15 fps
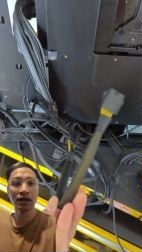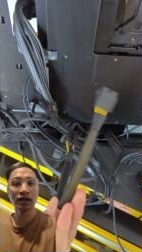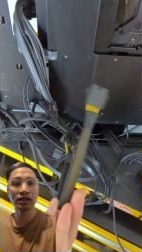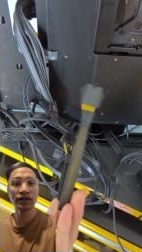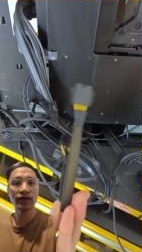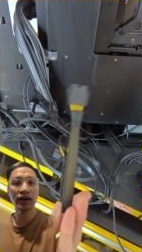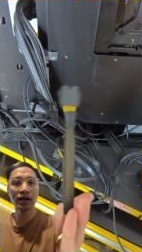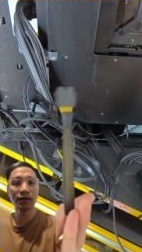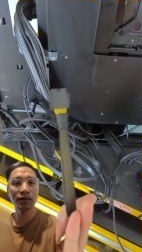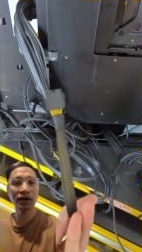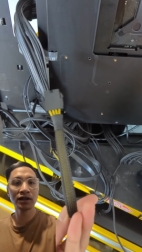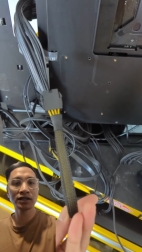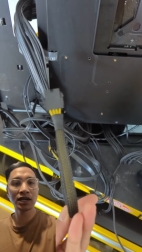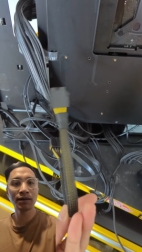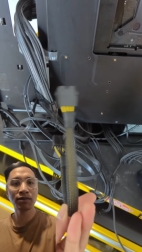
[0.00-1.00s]
It's funny
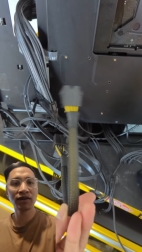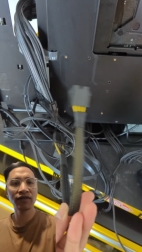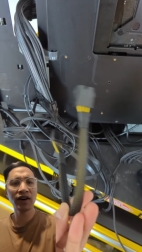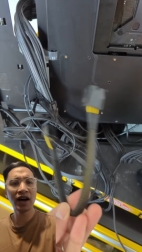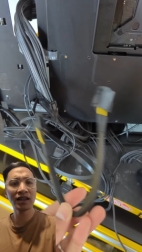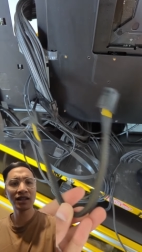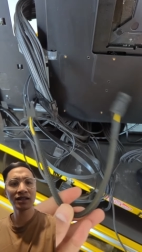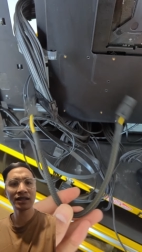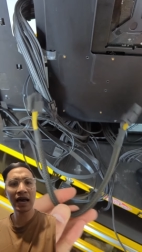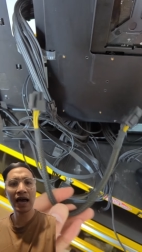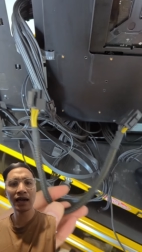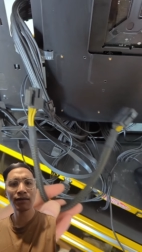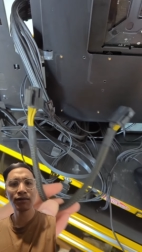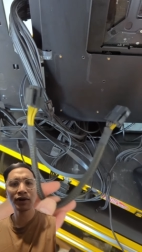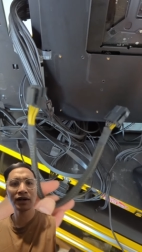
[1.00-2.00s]
because they provide this
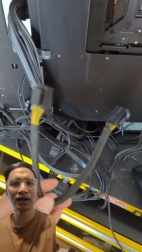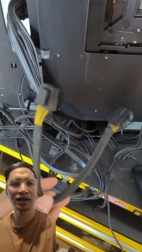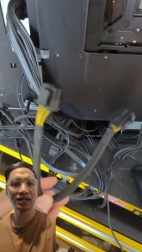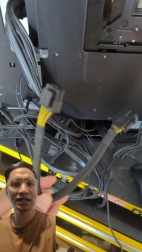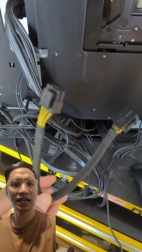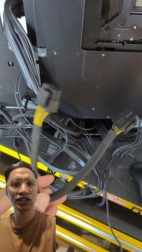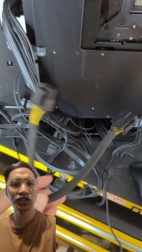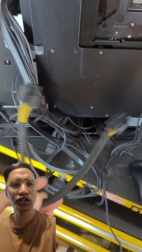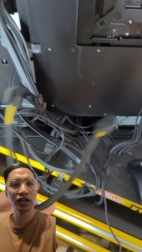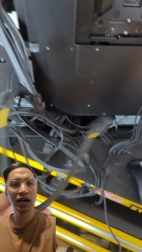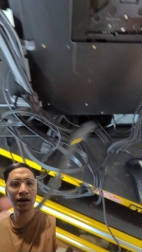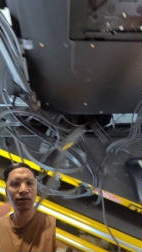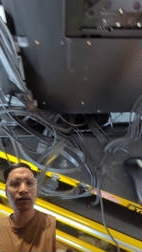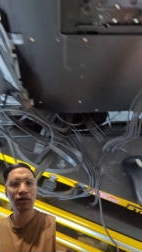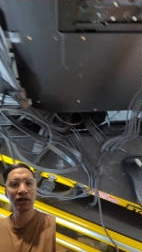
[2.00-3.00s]
8 pin extension
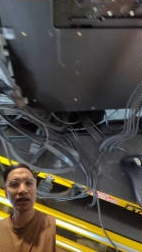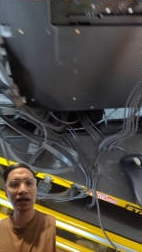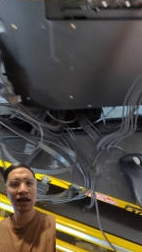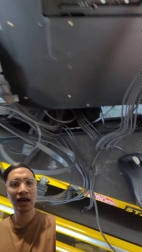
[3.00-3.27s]
cable with the